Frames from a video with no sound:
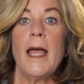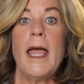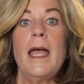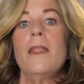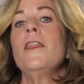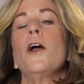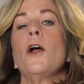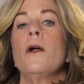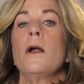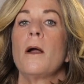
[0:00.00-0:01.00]
and
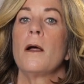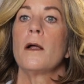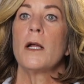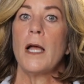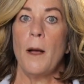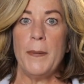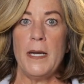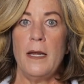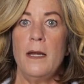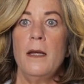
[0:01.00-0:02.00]
their
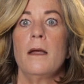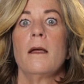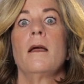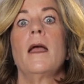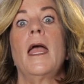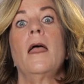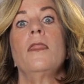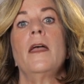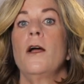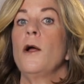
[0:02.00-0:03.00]
company
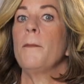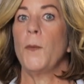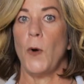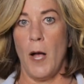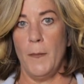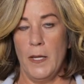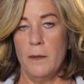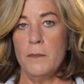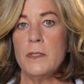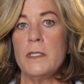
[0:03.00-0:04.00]
and their
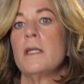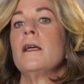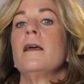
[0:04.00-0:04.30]
problems